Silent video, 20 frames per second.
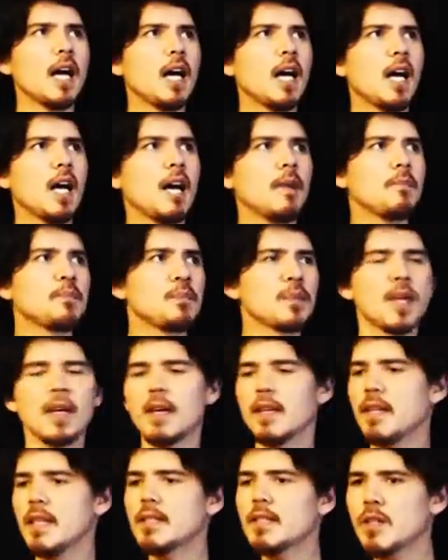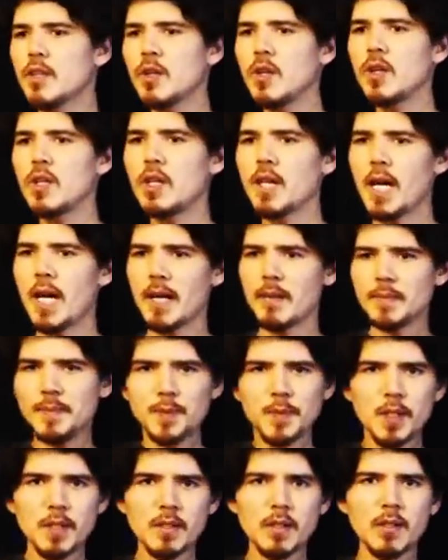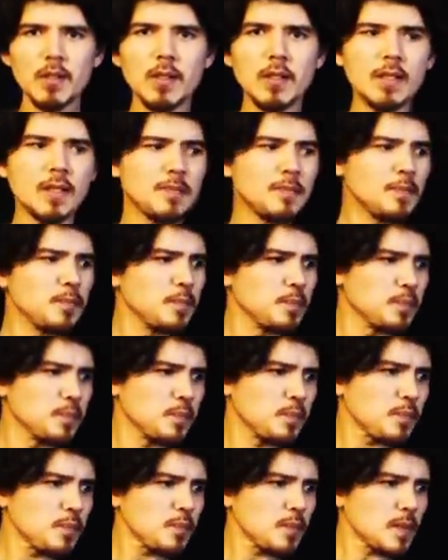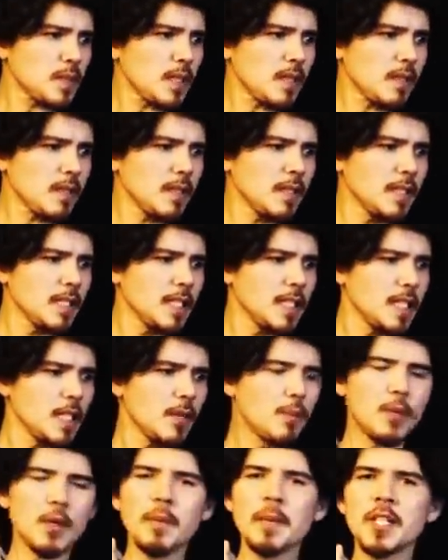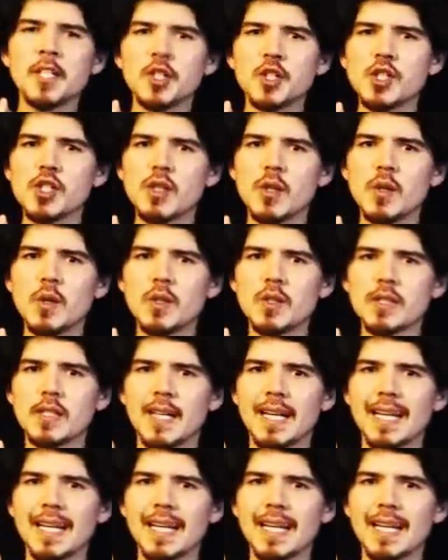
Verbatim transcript: uh, these little, uh, those little you put them in your soles,